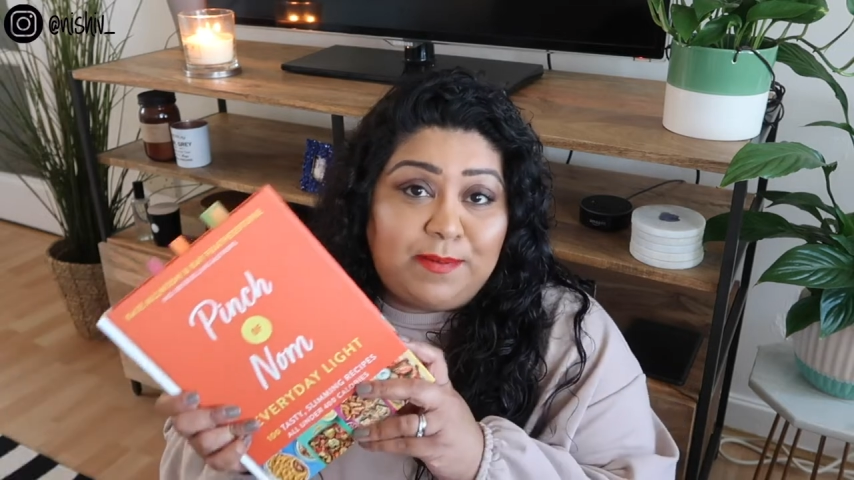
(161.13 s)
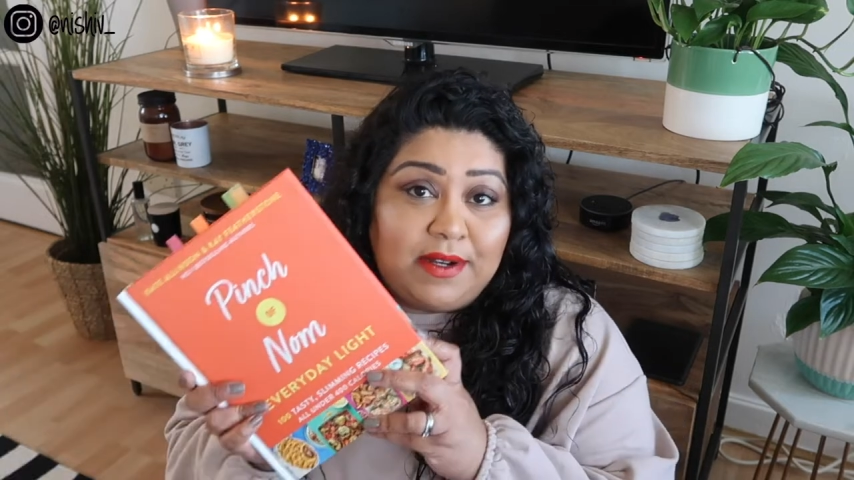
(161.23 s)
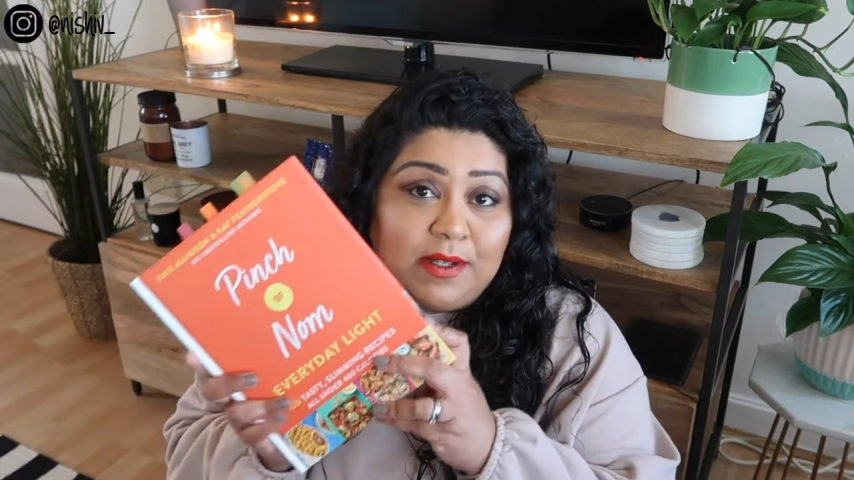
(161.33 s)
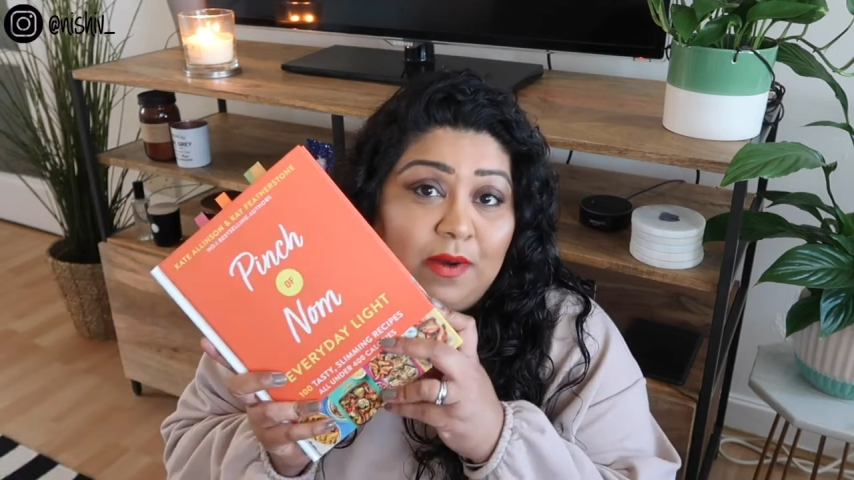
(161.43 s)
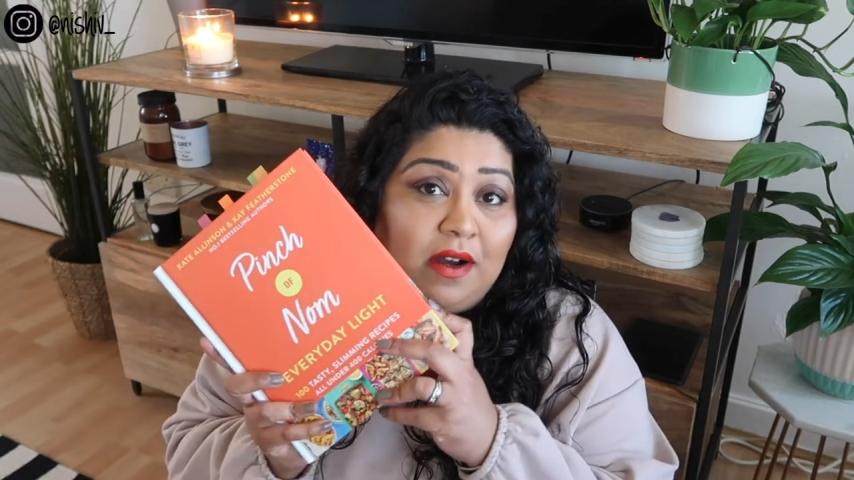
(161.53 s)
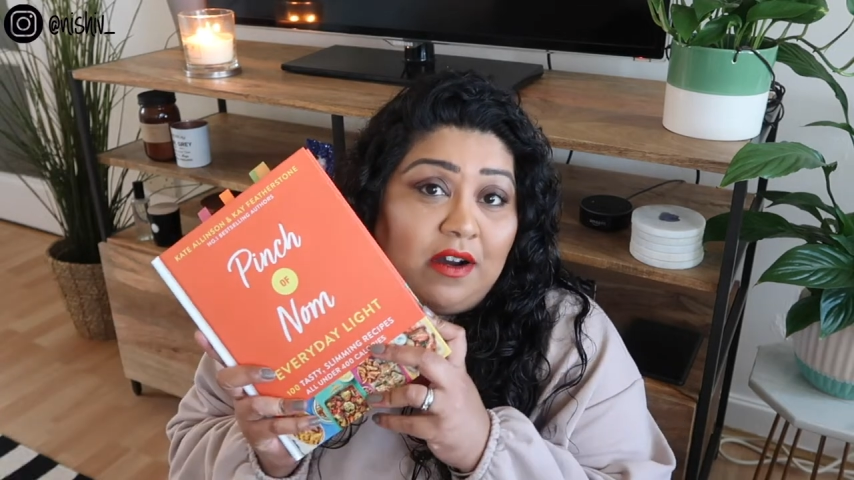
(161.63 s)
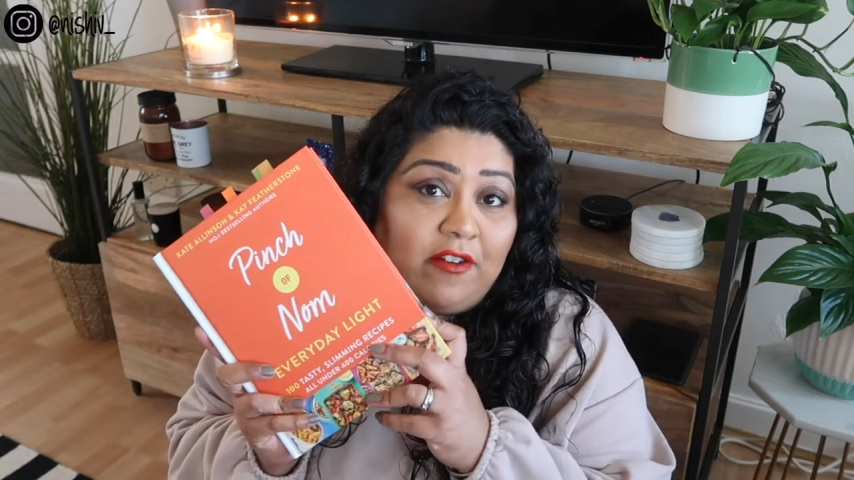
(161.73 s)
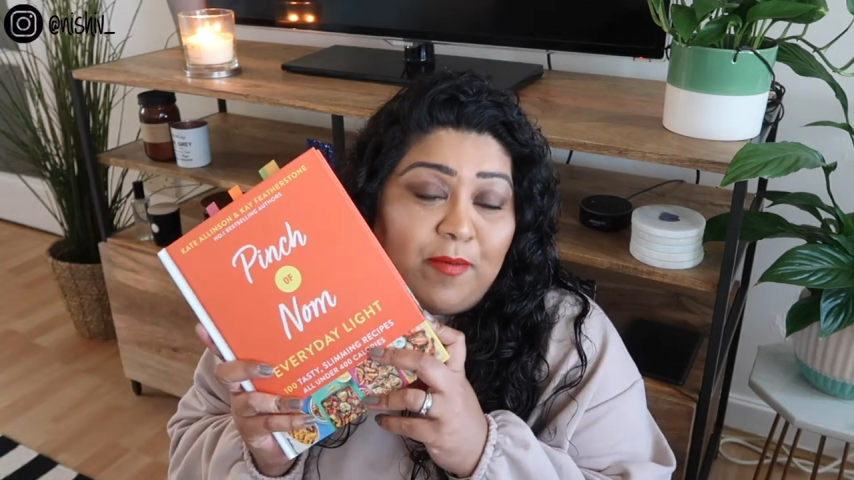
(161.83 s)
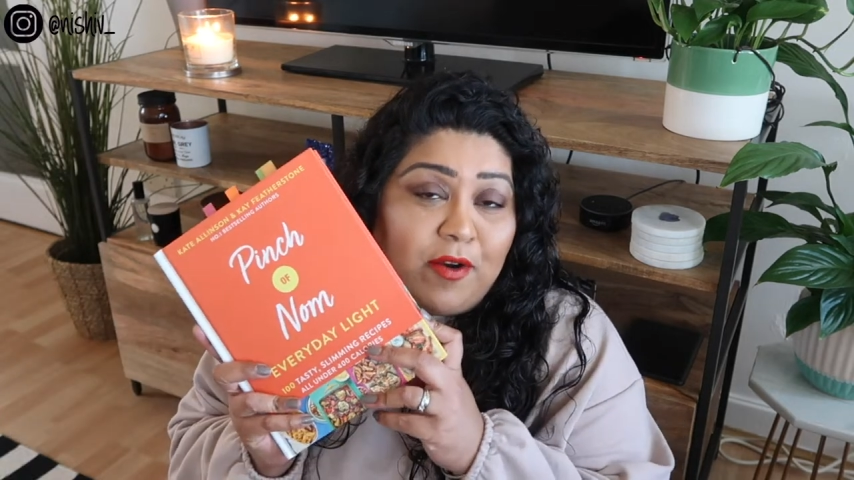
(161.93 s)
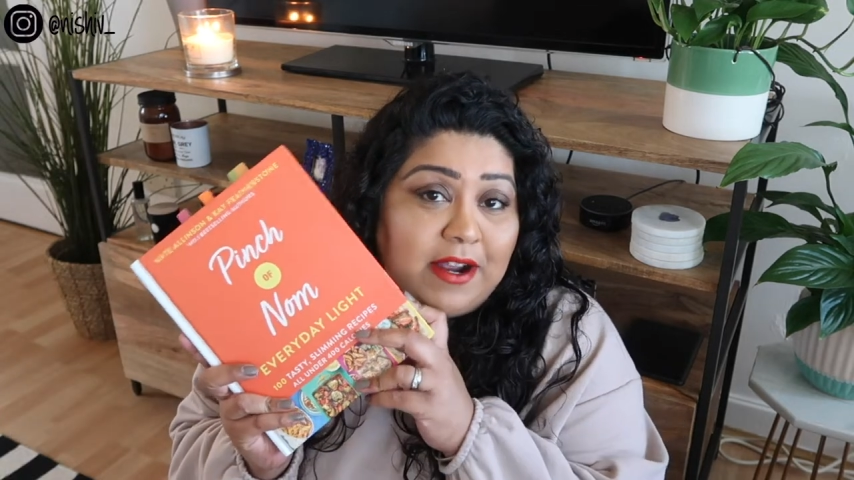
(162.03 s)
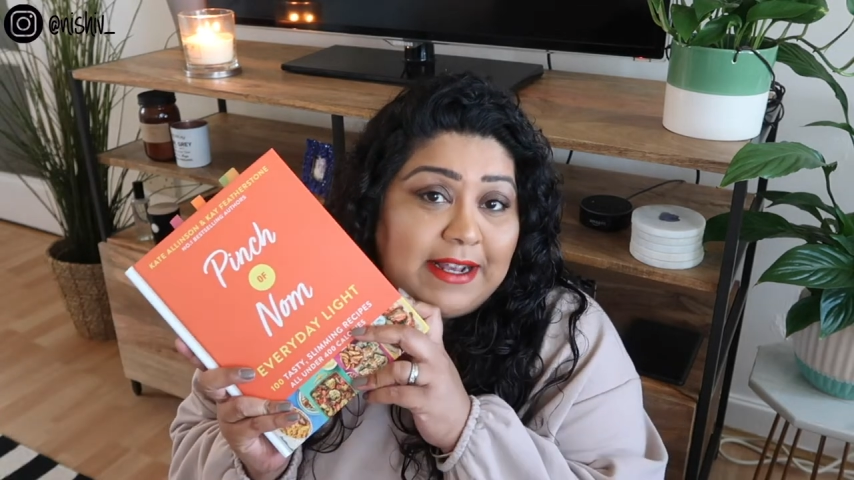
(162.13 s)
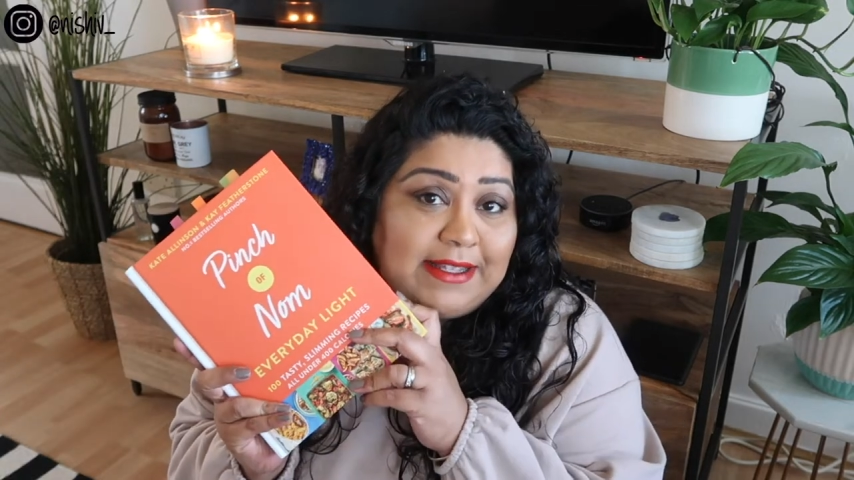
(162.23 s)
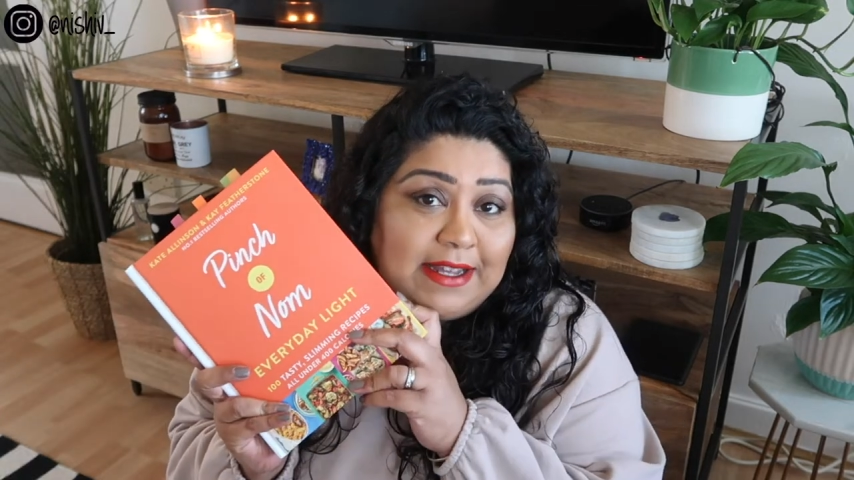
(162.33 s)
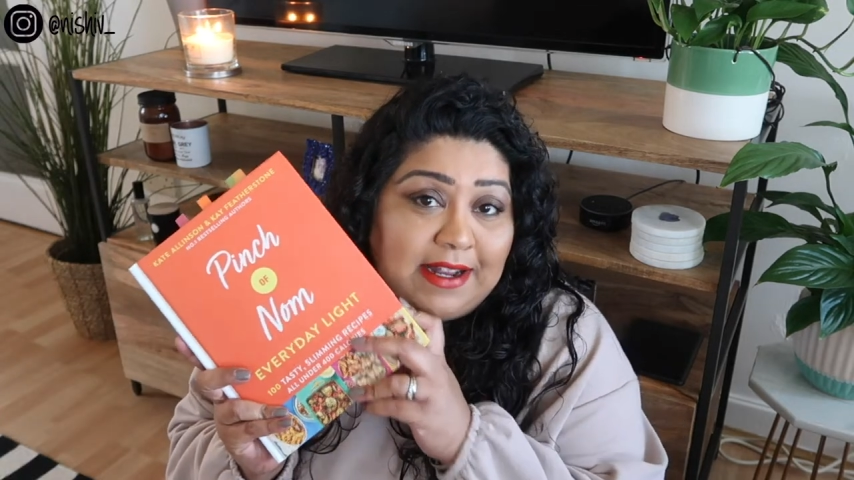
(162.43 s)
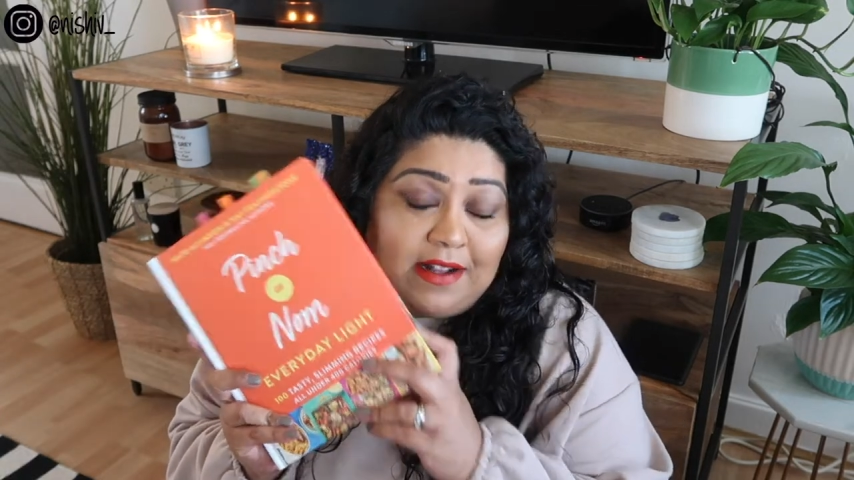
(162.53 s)
books were half
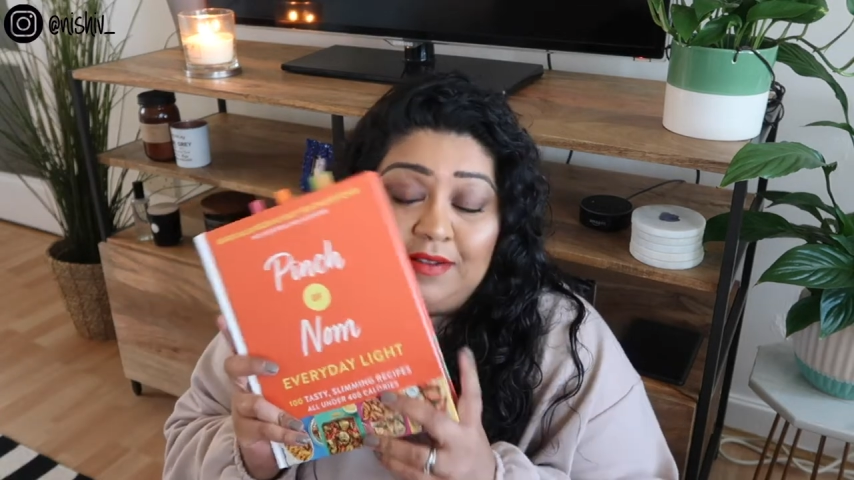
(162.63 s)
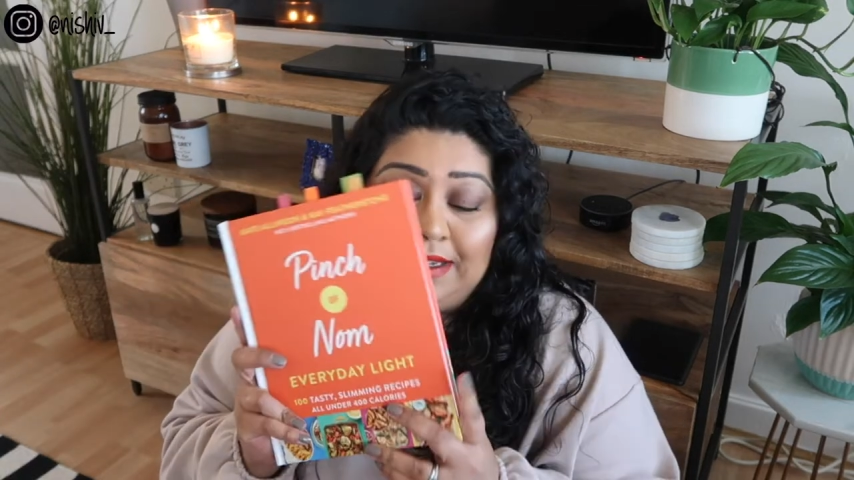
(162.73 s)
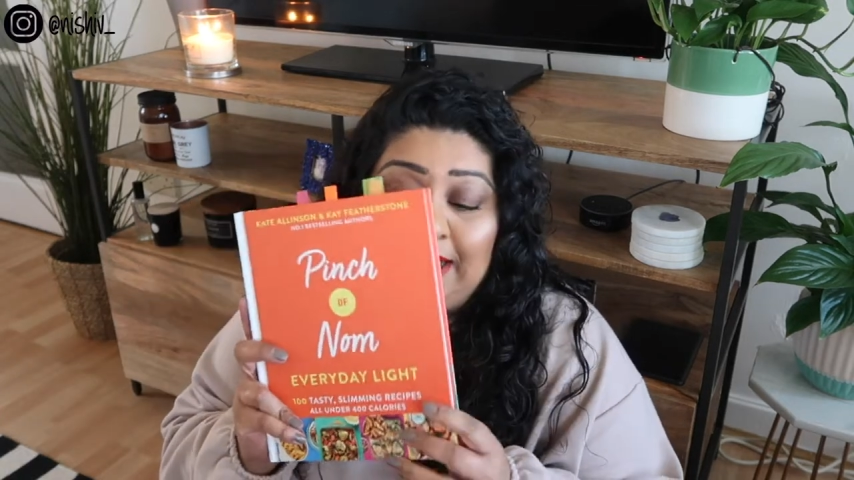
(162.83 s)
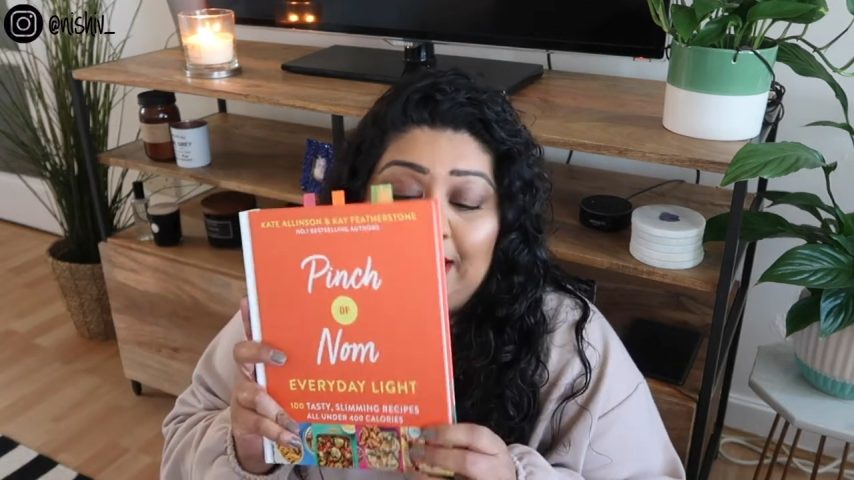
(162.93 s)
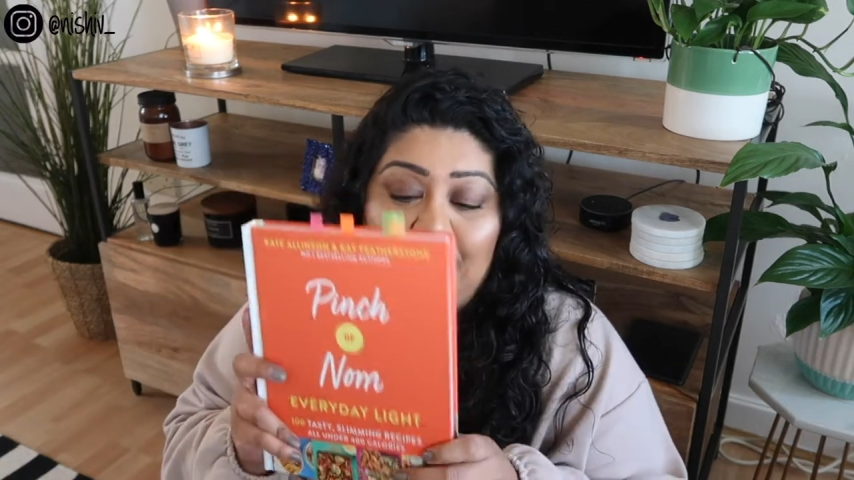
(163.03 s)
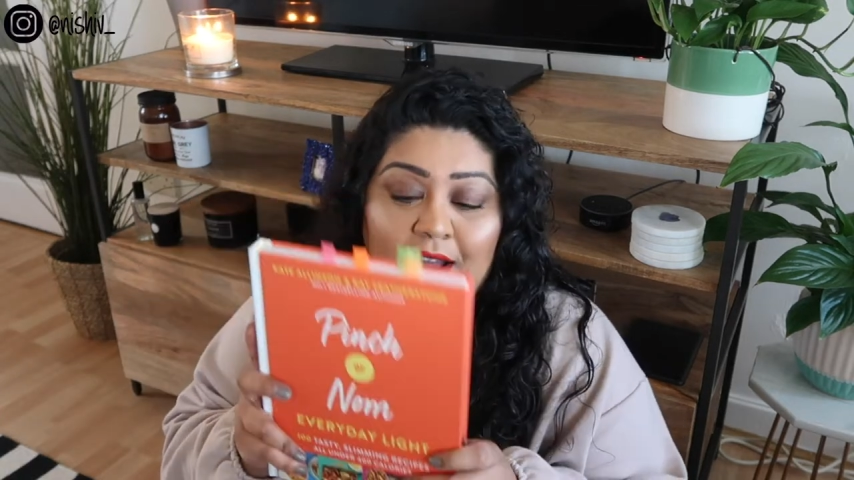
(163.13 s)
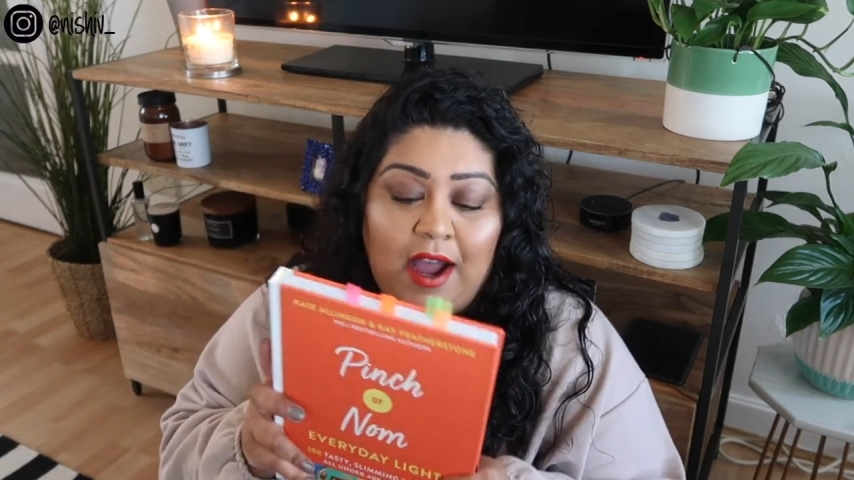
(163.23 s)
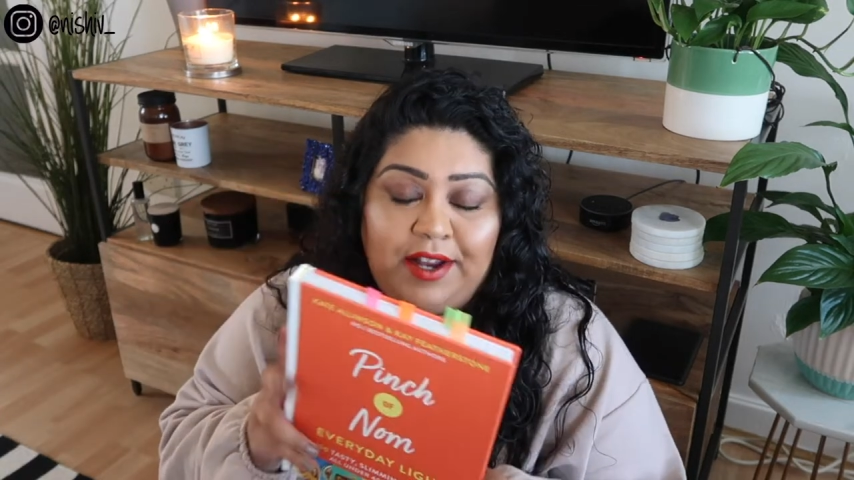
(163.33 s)
price in Aldi.